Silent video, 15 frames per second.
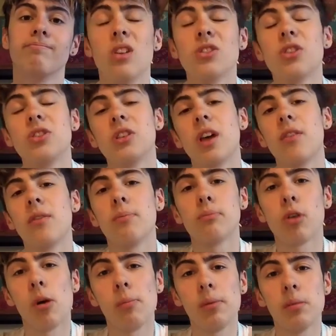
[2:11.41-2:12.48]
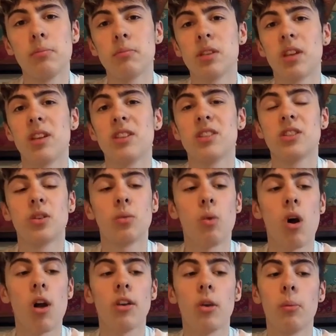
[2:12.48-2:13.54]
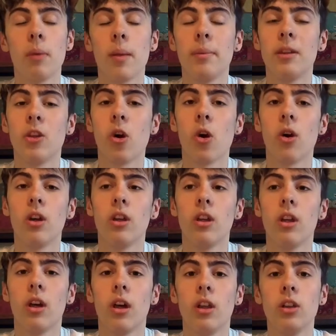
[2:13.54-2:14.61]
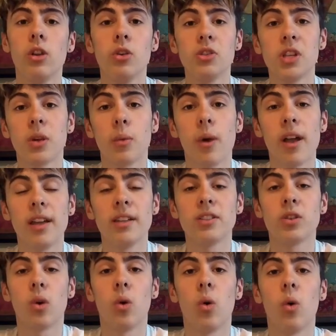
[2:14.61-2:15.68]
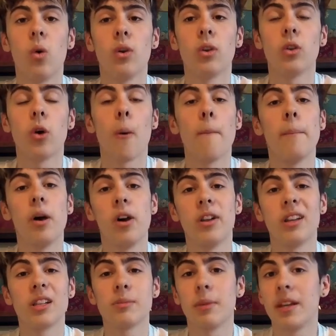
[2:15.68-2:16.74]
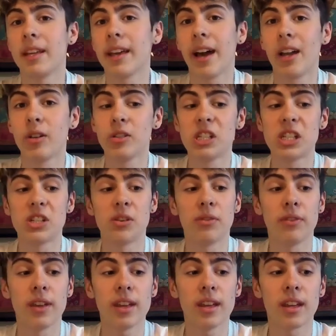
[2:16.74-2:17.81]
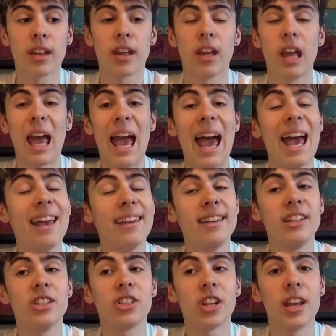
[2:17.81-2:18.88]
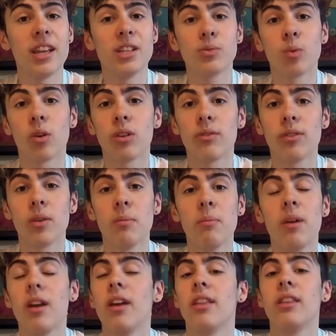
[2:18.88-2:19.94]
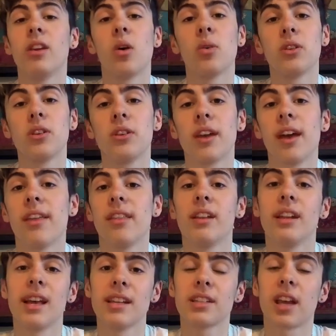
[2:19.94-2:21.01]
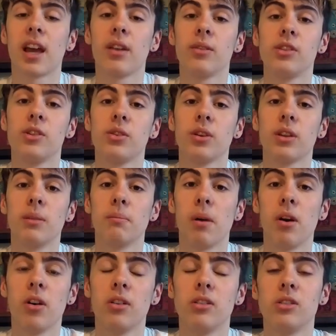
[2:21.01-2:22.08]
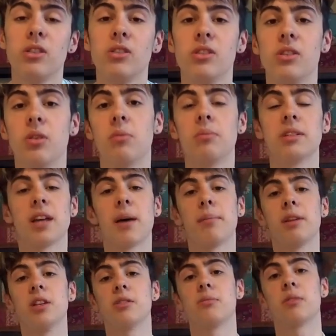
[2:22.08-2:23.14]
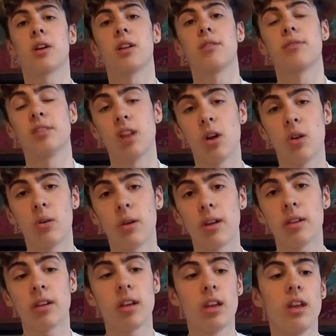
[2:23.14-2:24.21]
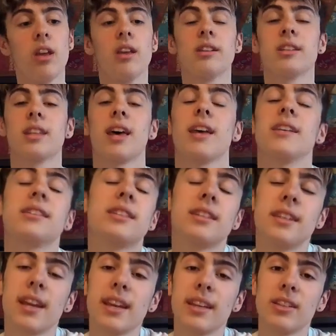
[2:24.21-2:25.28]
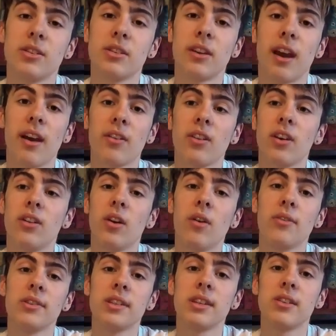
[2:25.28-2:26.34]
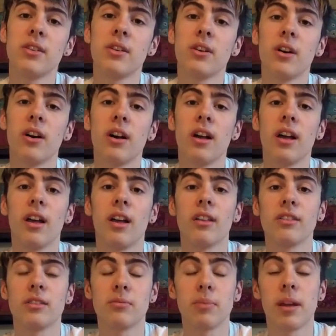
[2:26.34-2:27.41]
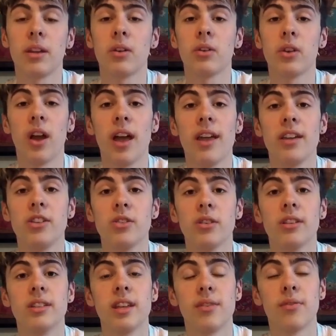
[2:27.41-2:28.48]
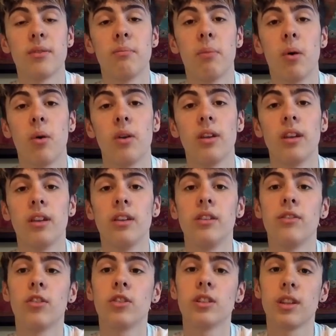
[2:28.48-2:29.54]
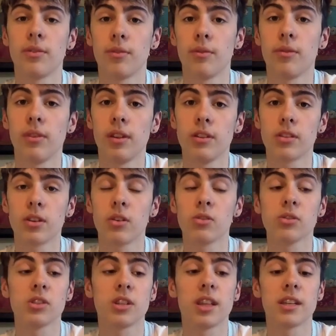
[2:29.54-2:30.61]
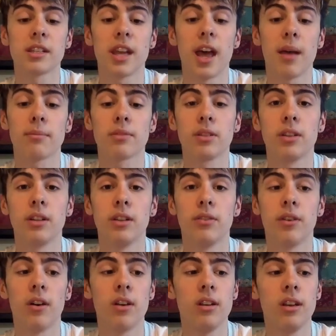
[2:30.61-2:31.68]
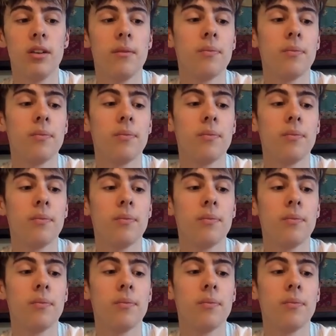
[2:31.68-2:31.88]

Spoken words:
So to cover problems as to why you're maybe not losing weight or you're not burning as many calories as you think, age is one of them. The older you get, the less calories you're going to burn due to your metabolism kind of lowering. So that is to take into account, and obviously you're, depending on your age, you're at a different point and you've got different fitness goals, so that's absolutely fine.